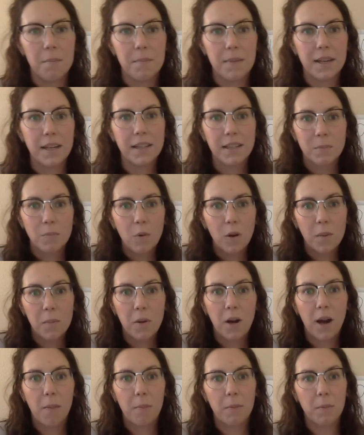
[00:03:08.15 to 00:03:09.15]
it's more
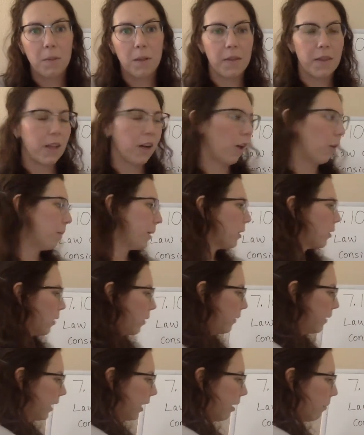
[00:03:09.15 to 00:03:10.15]
probable that I'll be
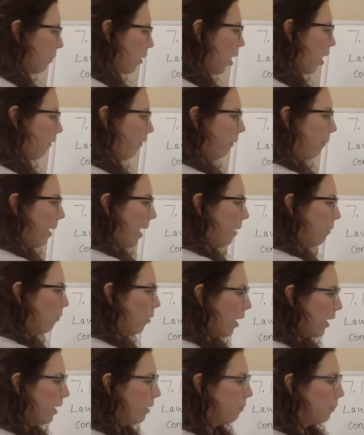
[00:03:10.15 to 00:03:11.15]
choosing a ball from
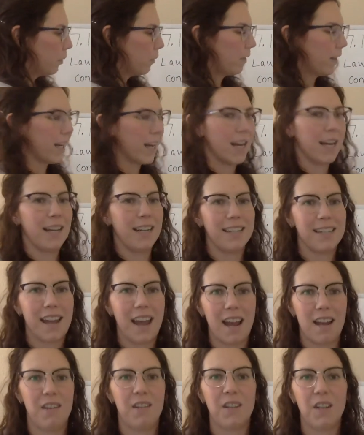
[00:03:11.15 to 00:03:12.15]
N1 and moving it into
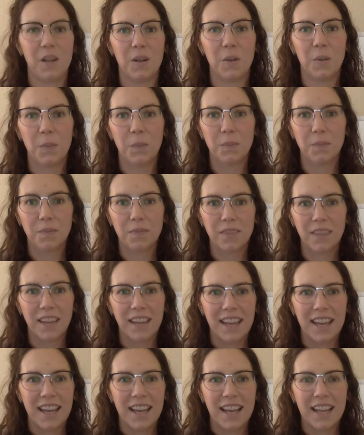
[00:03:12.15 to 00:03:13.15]
N2.
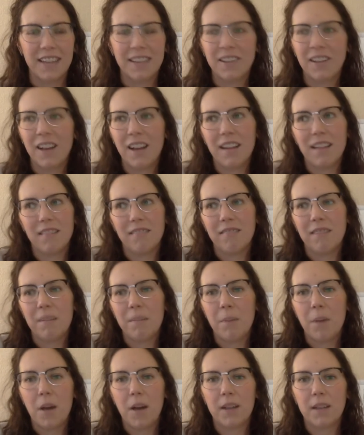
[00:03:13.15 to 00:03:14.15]
It's not
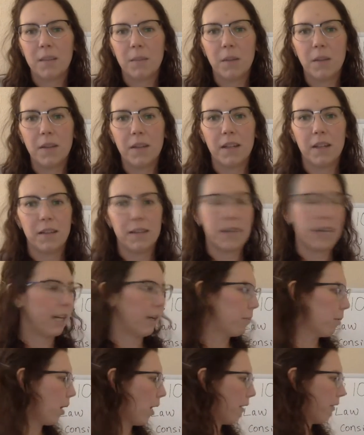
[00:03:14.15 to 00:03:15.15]
impossible that I'll take
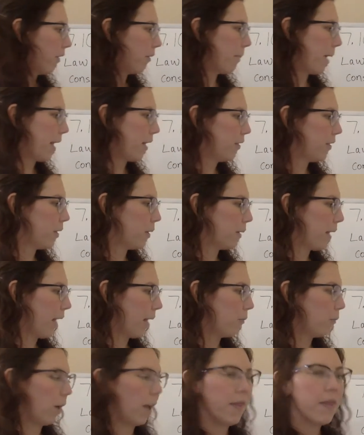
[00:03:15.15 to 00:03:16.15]
a ball from N2 to
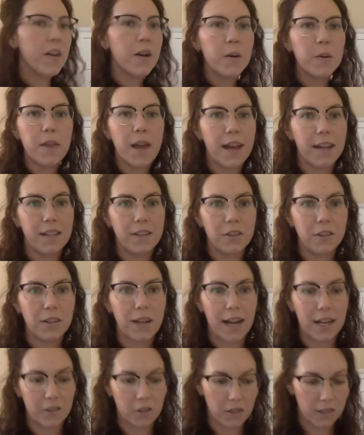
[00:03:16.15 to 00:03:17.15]
N1, though. That
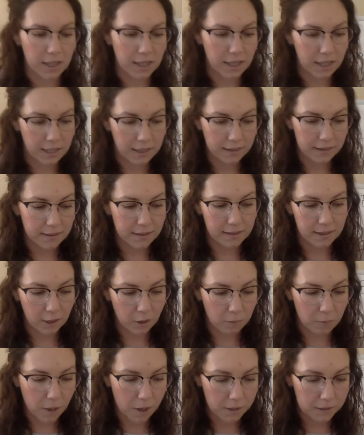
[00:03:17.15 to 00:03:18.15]
interaction is
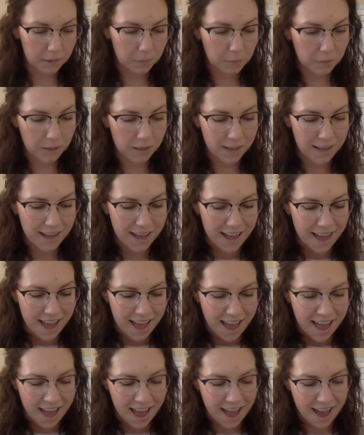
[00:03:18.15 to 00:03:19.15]
still possible,
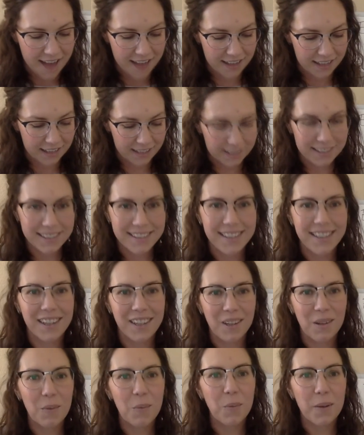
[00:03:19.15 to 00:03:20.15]
and it
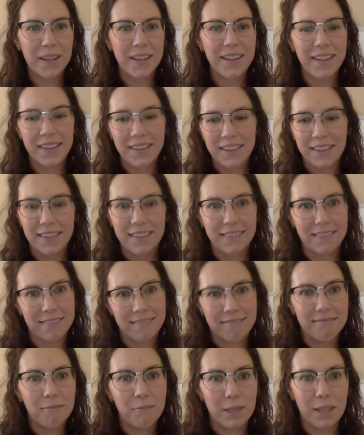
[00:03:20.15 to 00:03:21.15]
still will
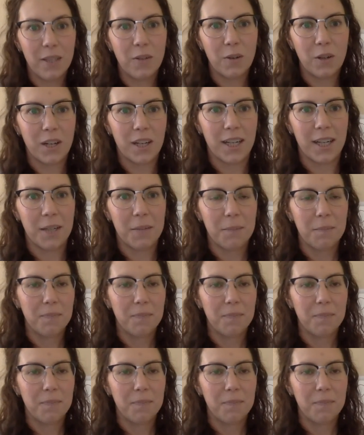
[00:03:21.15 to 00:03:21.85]
occur.